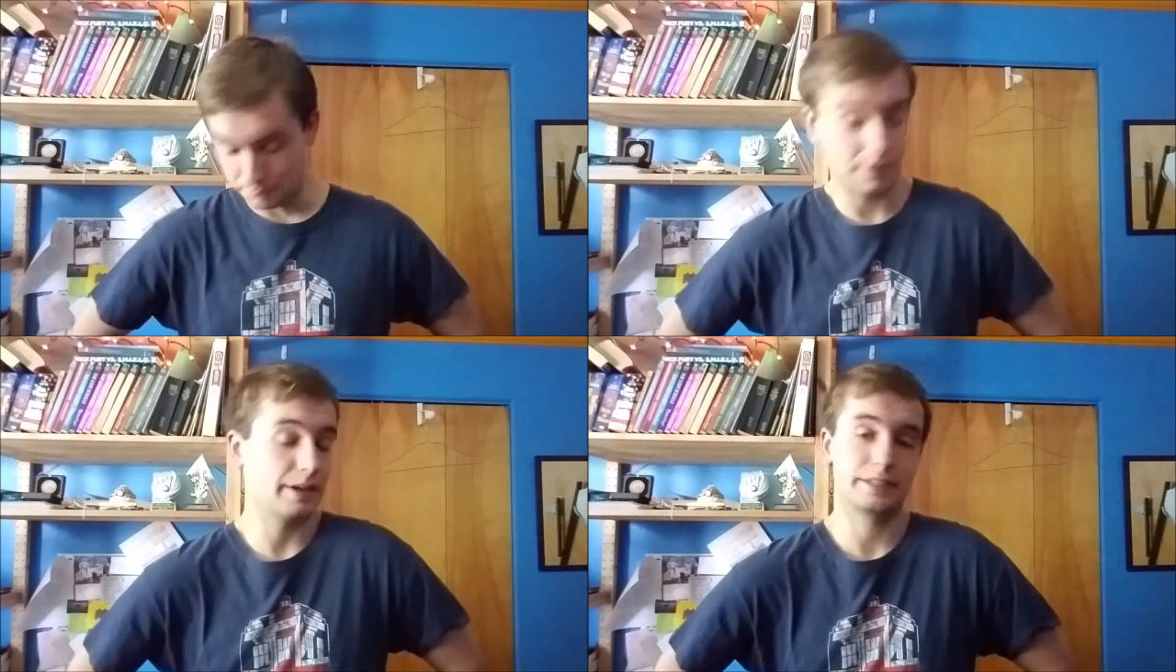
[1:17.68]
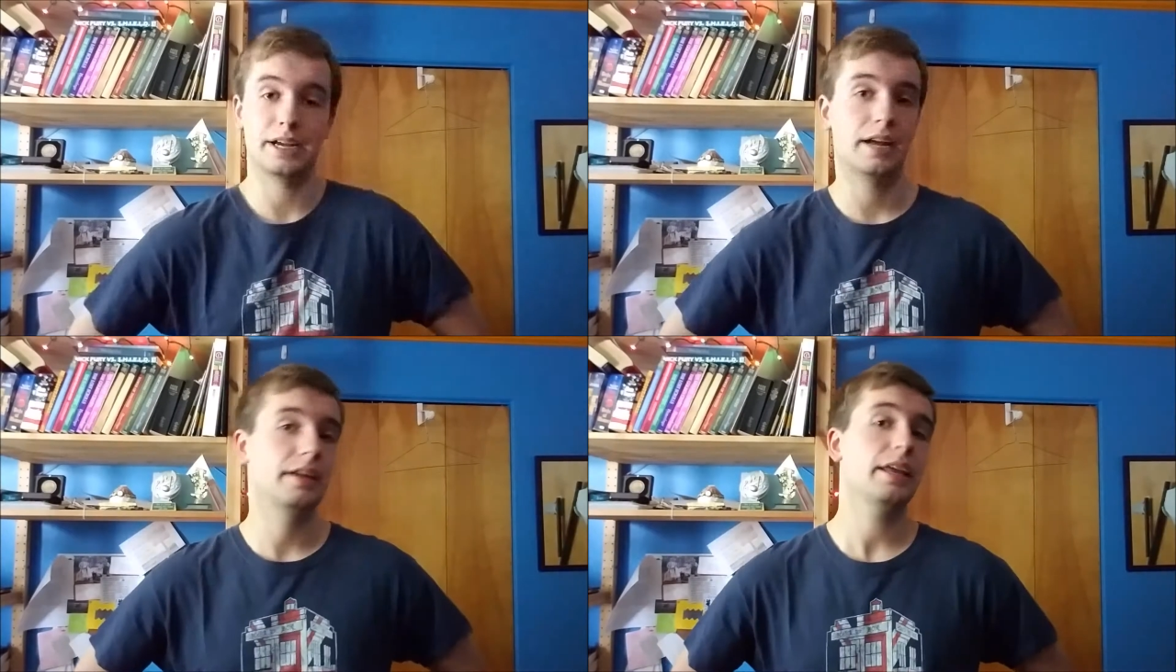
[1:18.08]
But
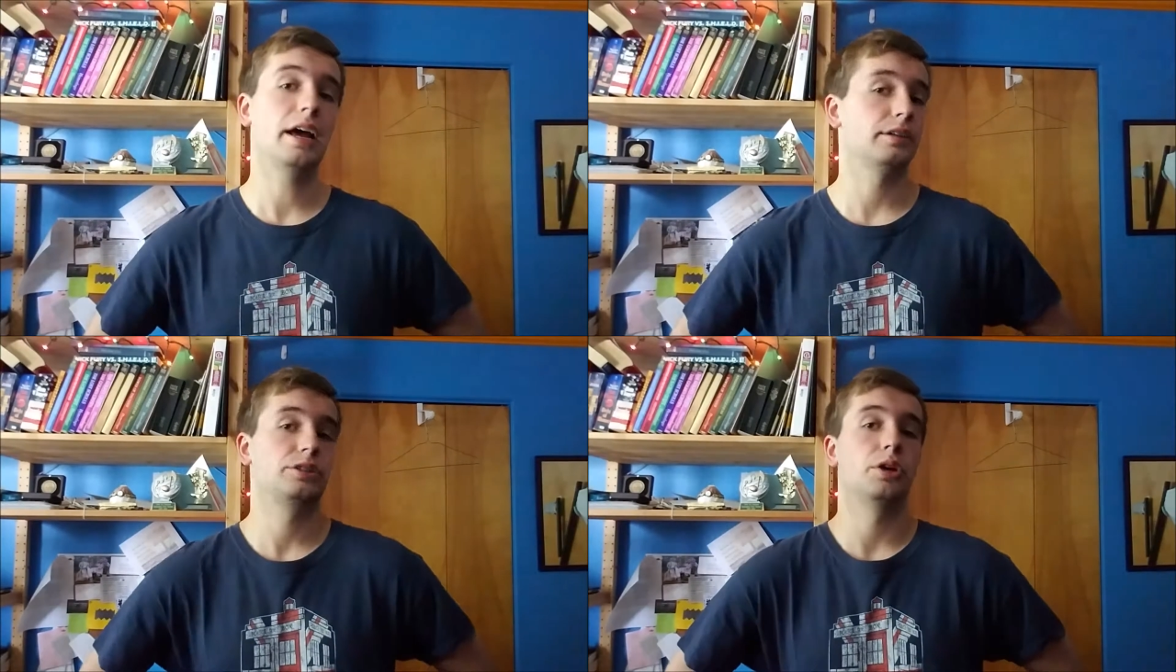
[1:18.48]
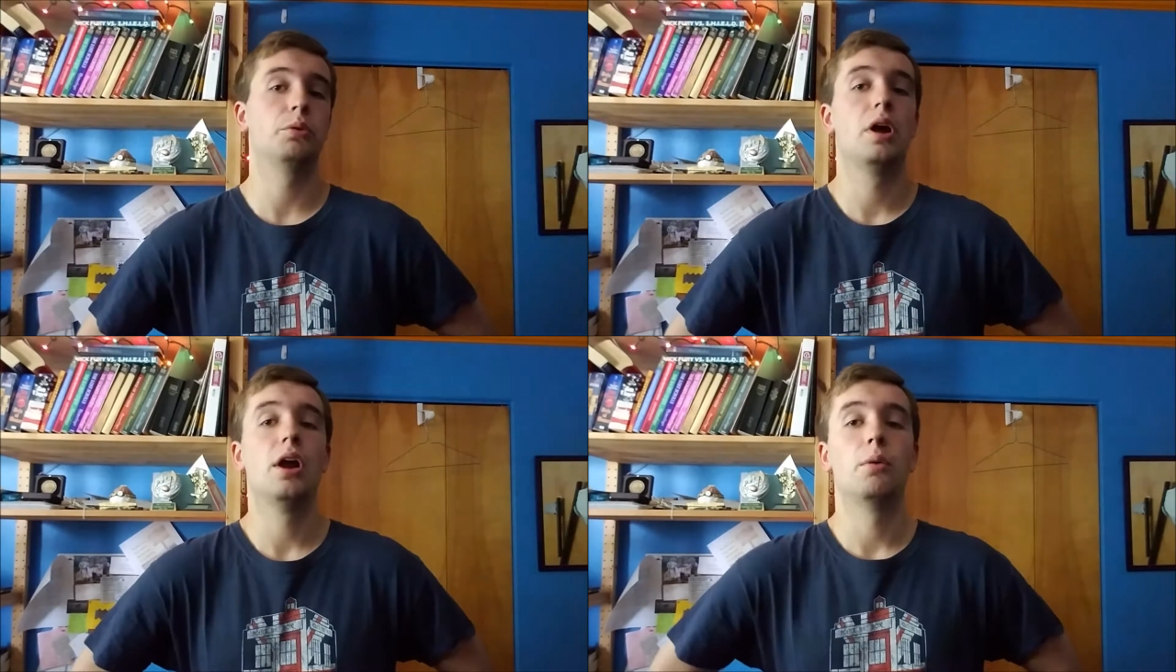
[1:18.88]
yeah,
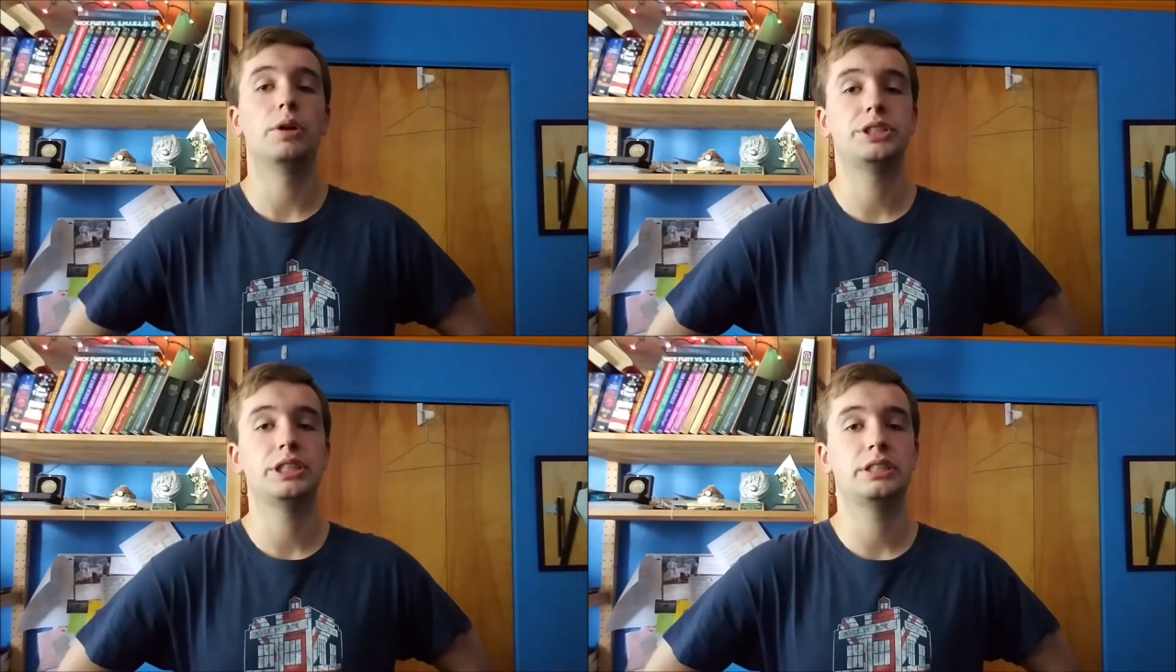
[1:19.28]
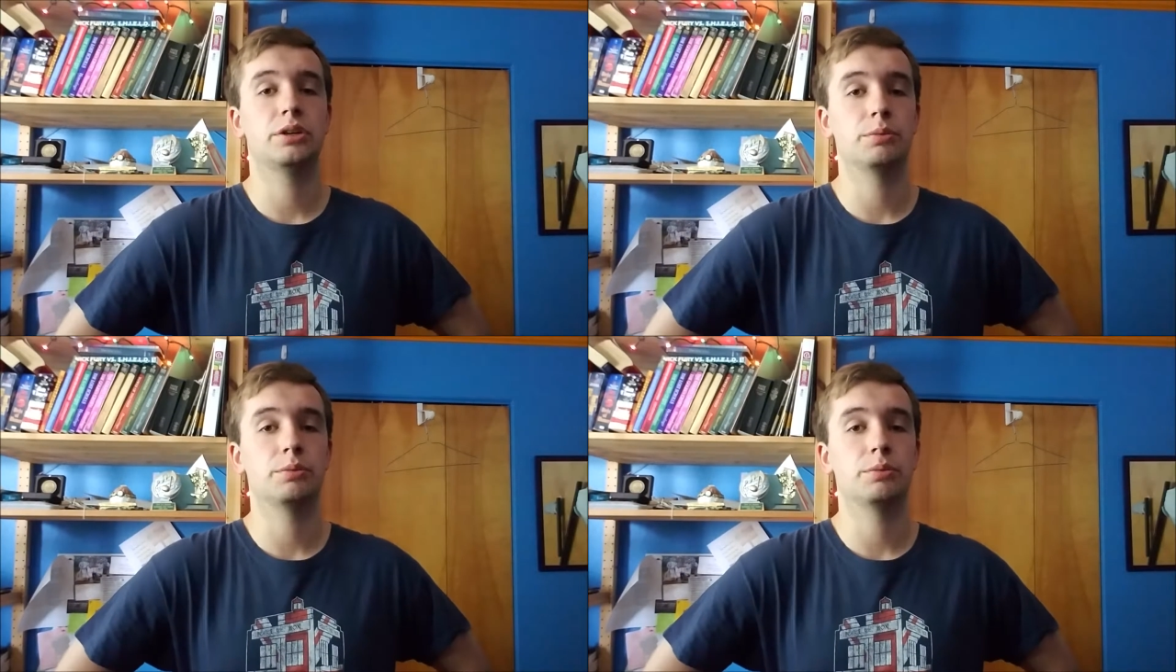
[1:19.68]
so when she's told